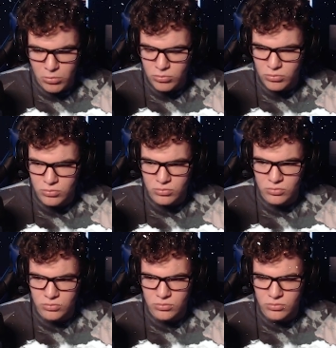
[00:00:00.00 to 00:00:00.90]

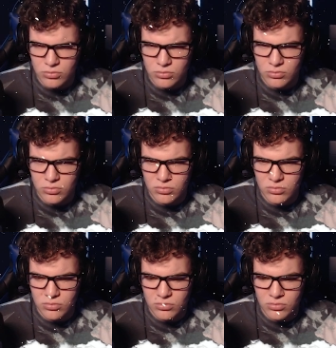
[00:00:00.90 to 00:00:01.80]

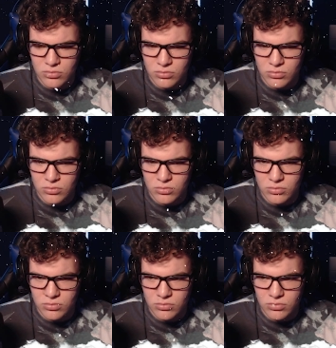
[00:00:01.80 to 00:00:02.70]

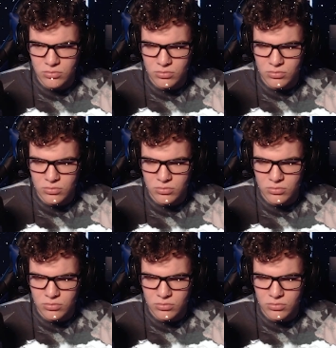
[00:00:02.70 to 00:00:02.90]
(no one is talking)